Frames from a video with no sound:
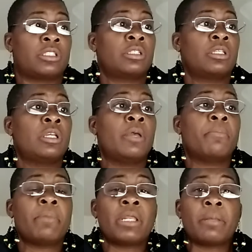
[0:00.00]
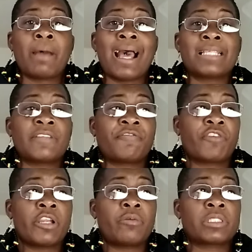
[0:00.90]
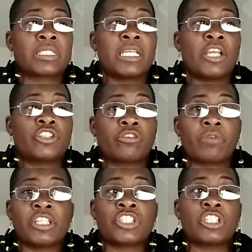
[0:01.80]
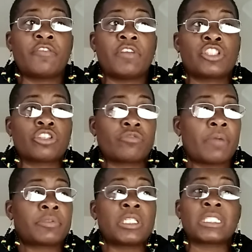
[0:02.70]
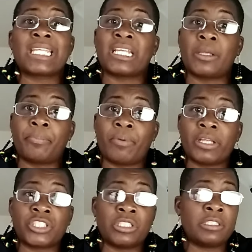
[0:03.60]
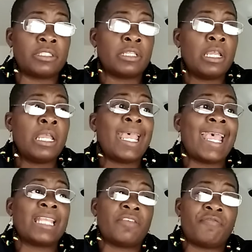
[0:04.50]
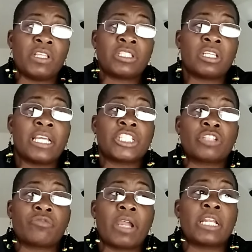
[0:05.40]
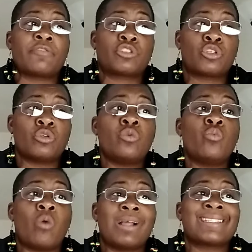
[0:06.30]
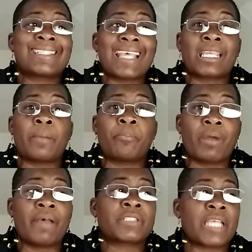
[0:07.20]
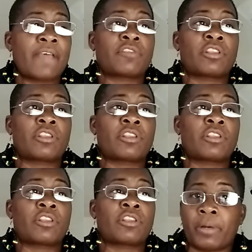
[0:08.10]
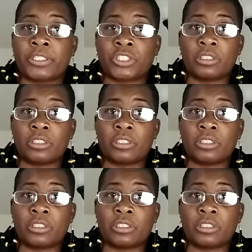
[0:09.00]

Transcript: Out of the hospital, cardiac arrest. Recognition and activation of emergency response system. Immediate high quality CPR.